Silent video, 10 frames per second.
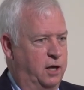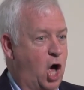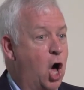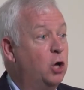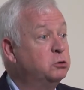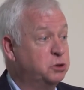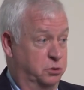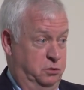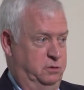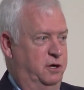
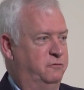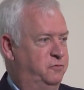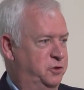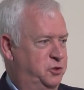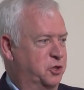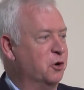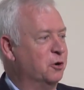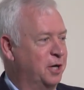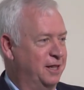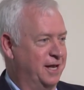culture of the
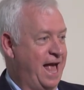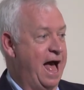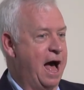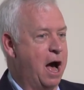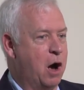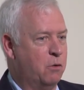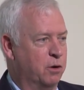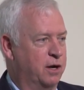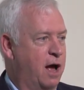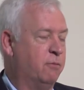jury, like how we're
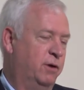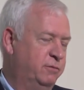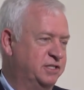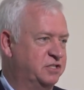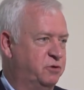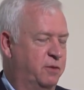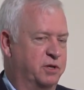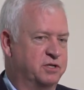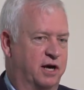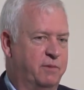going to operate, which is what I'm
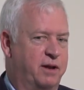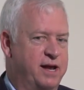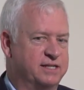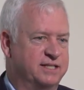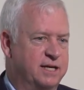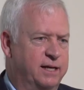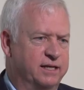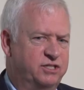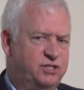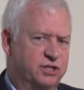going to talk about next,
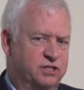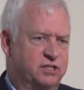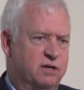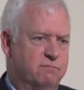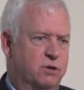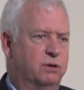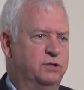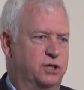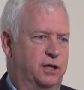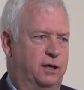is just
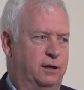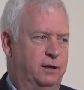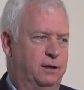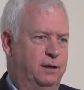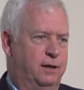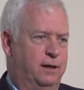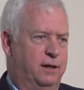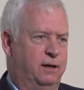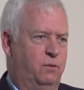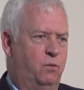emerging,
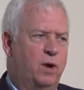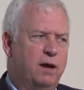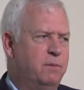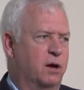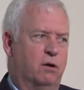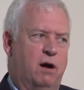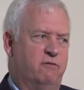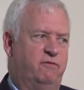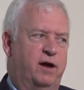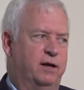way better
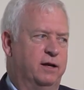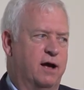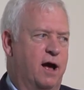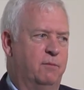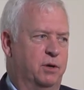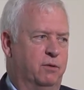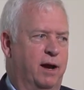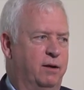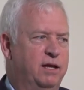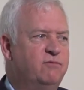off finding common
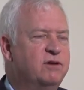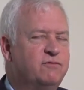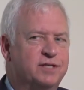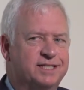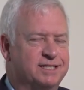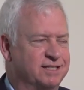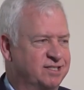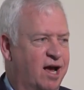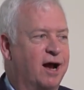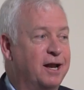ground, even if it is as
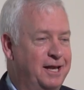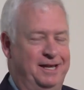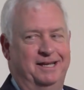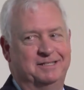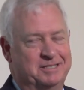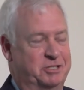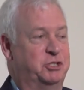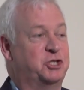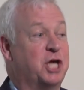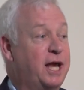tiny as the
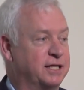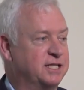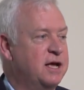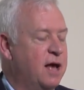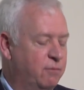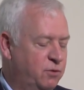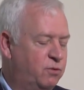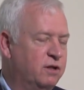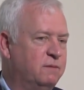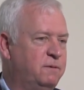shade. I mean,
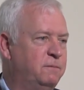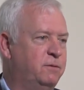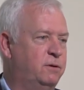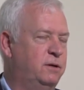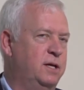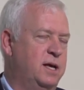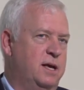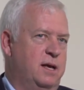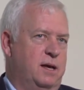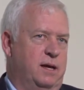one of the people
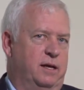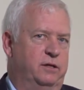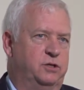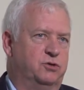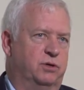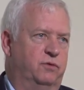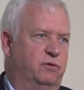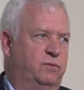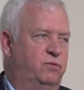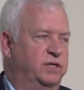in the jury
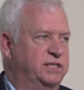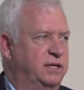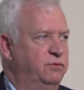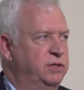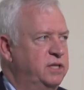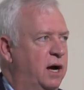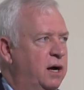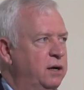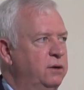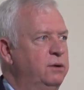room was a
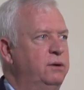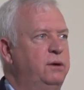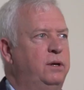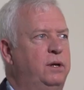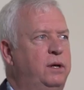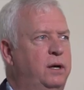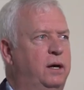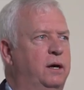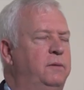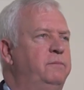retired,
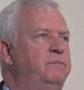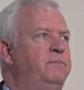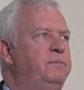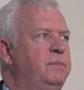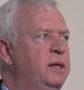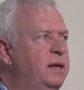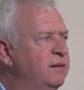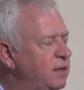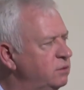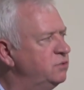I
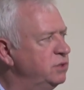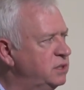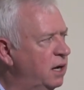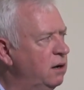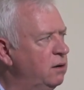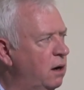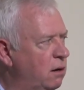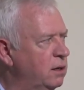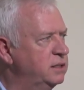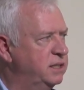think he was a retired
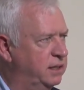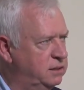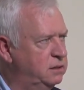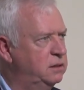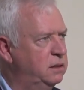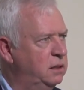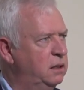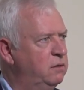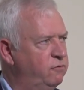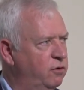architect
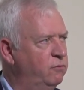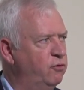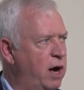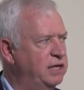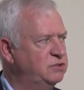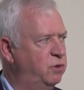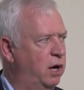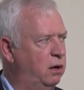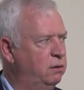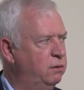from
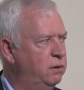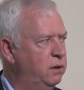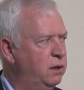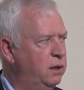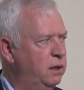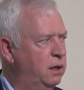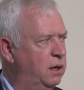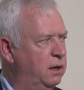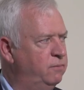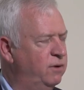Roswell,
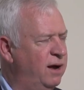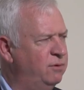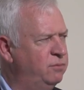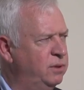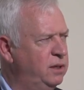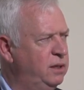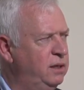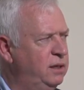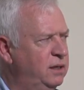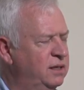
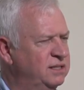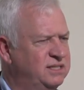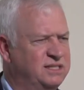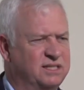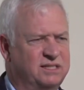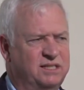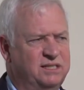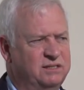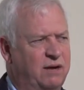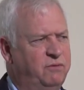probably in his
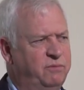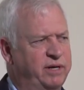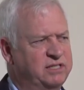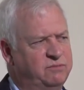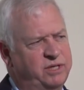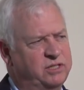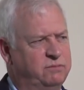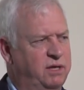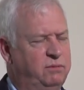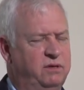60s, that would be my estimation,
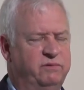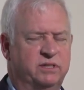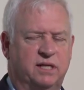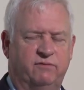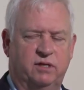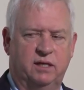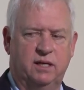maybe even 70,